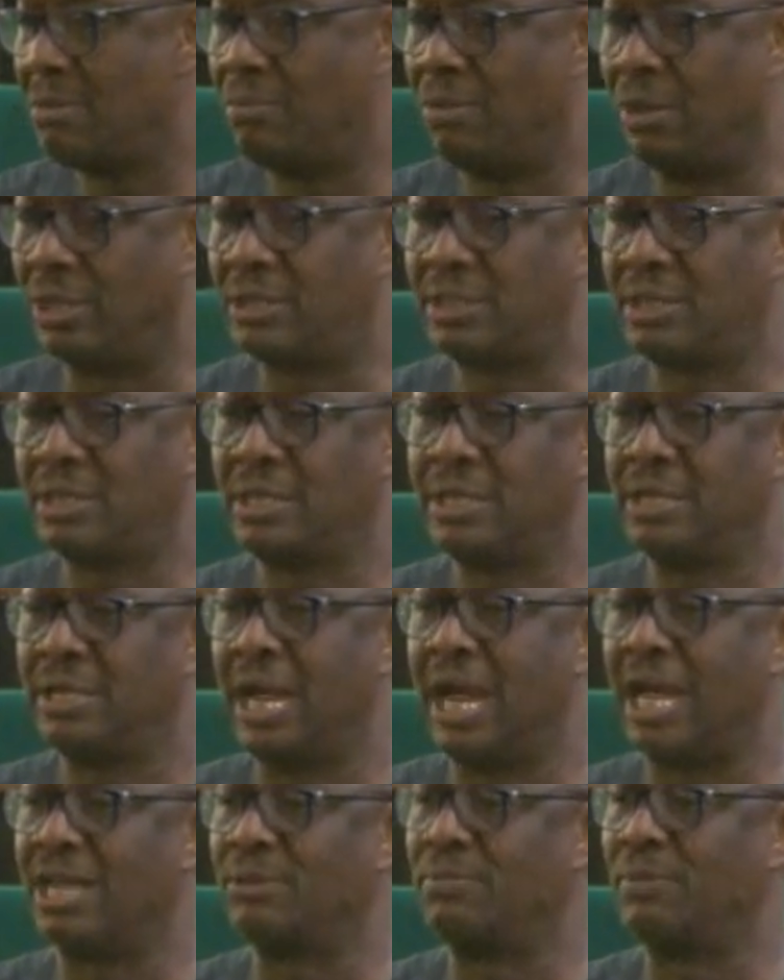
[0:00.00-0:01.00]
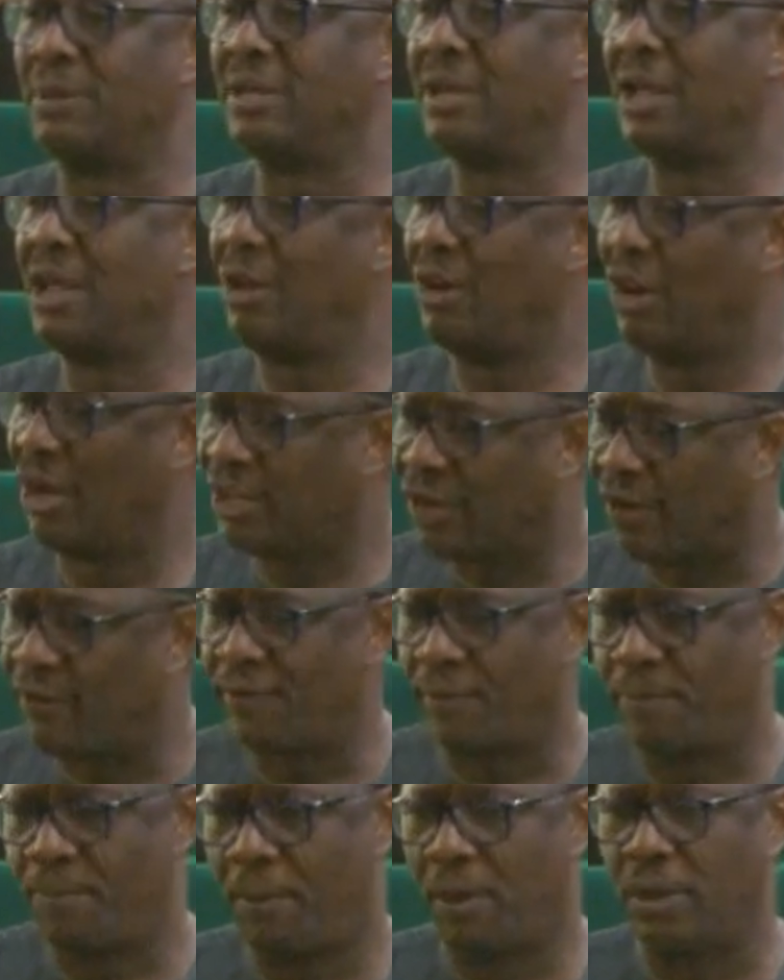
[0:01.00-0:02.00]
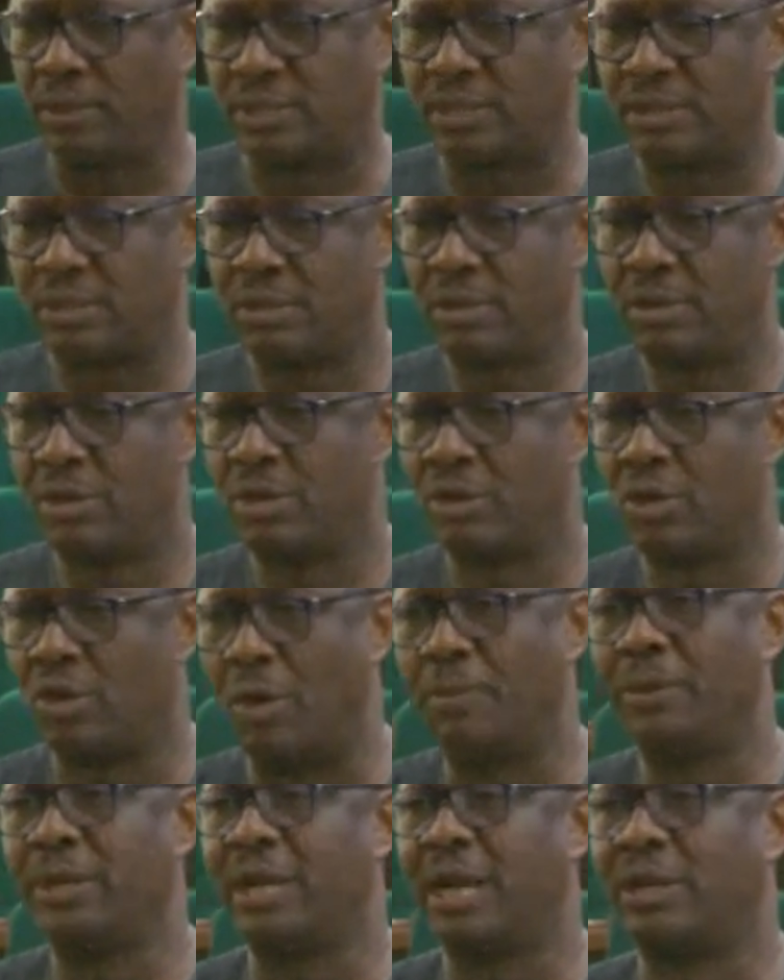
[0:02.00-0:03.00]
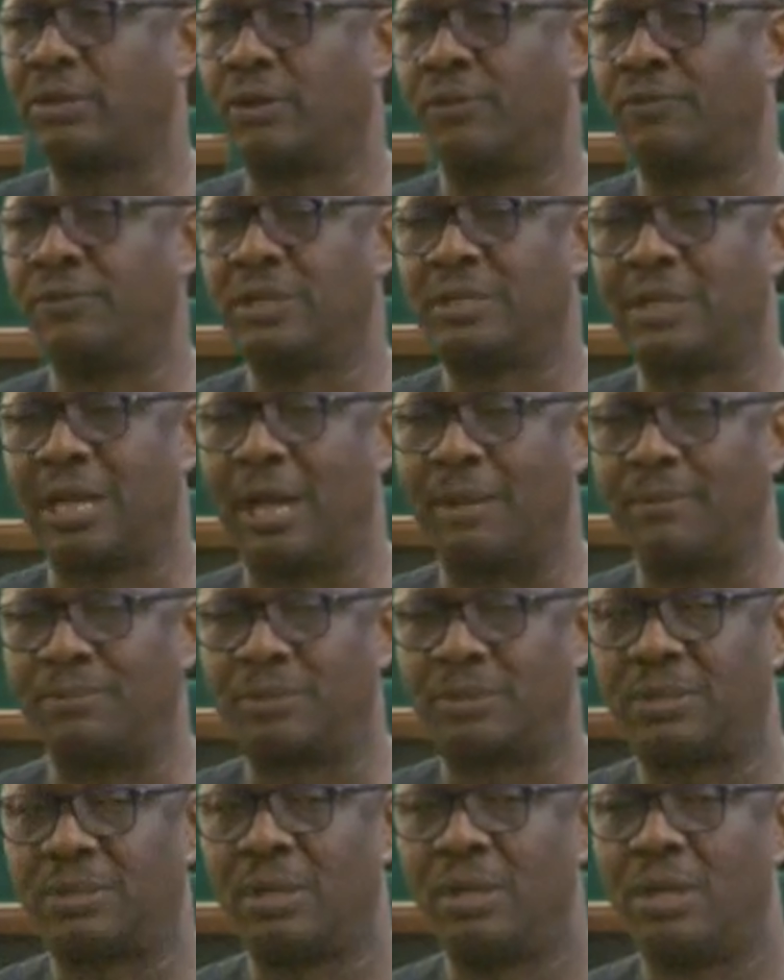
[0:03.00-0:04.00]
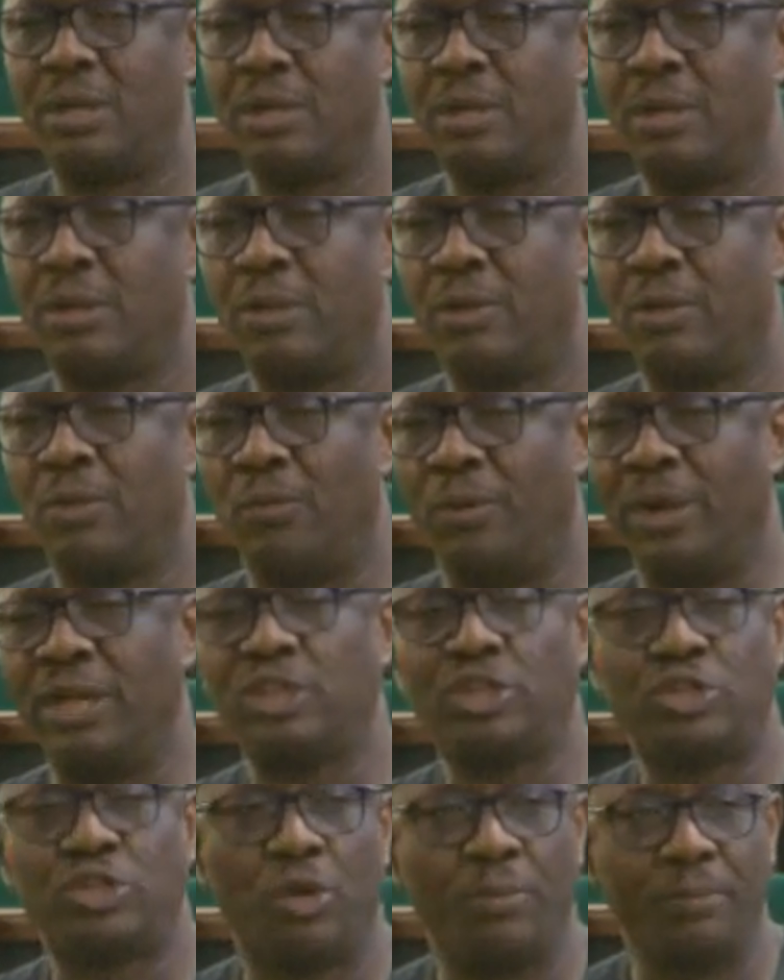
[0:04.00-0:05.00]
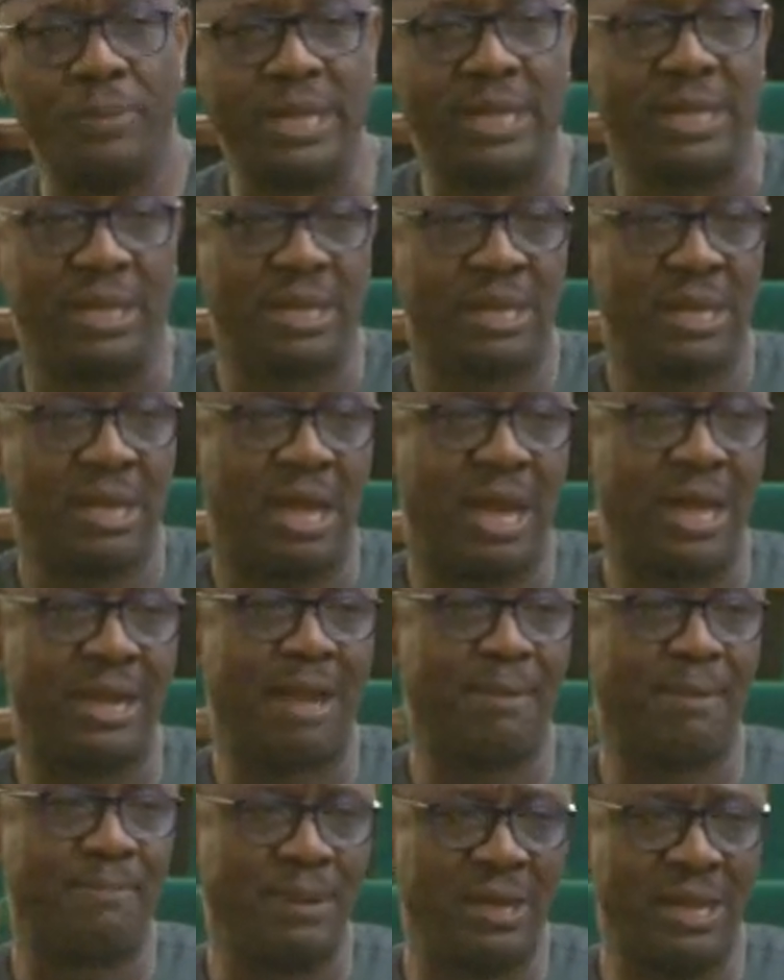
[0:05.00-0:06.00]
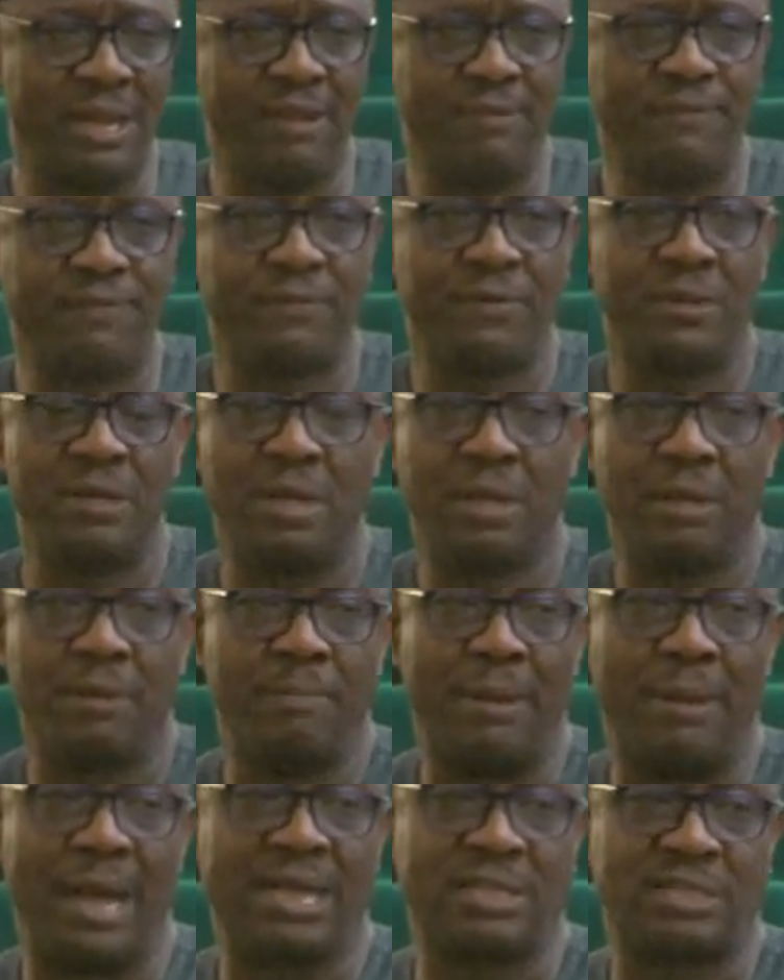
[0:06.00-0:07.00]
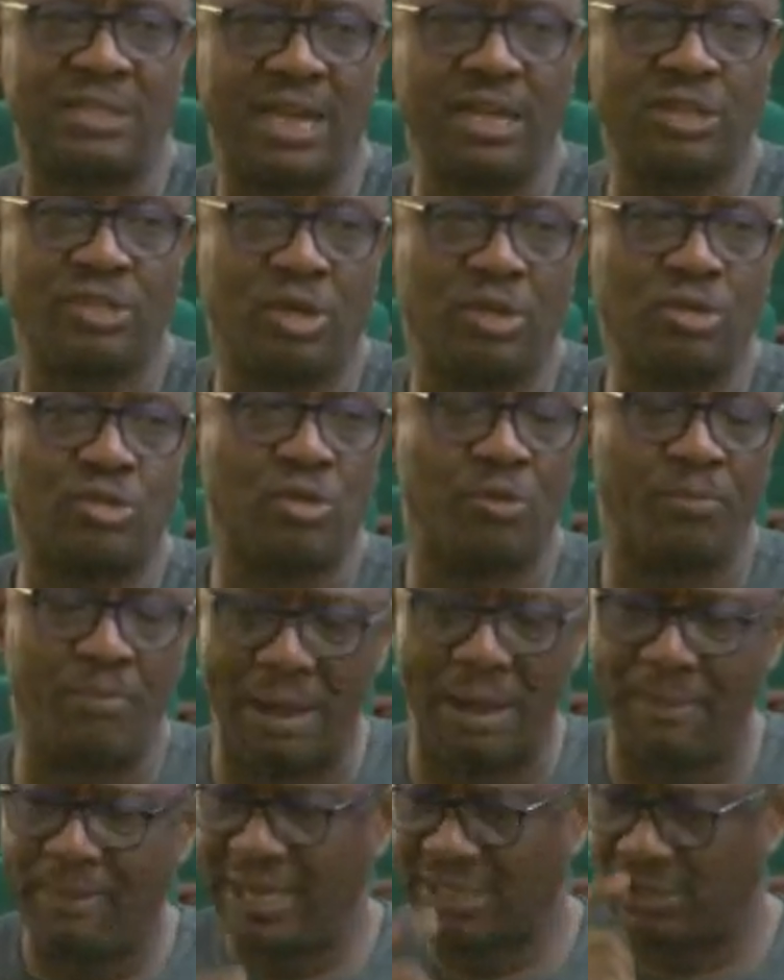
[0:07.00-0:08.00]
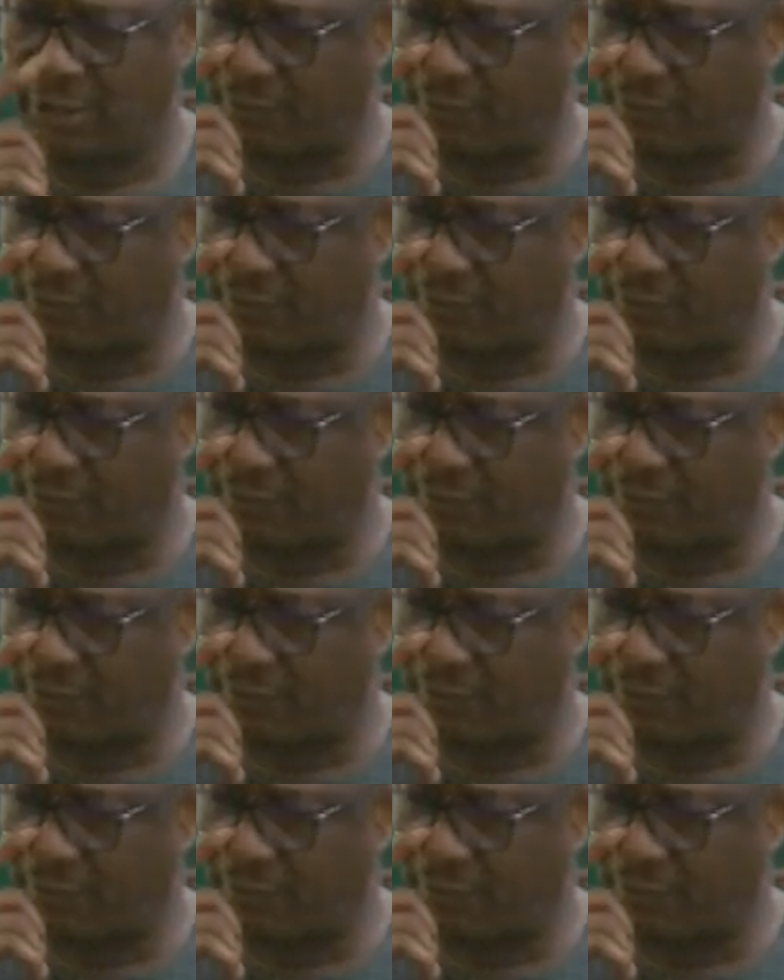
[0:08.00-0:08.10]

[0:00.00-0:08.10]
But there have been a lot of reports coming out of these camps, which to me, and I believe by extension to members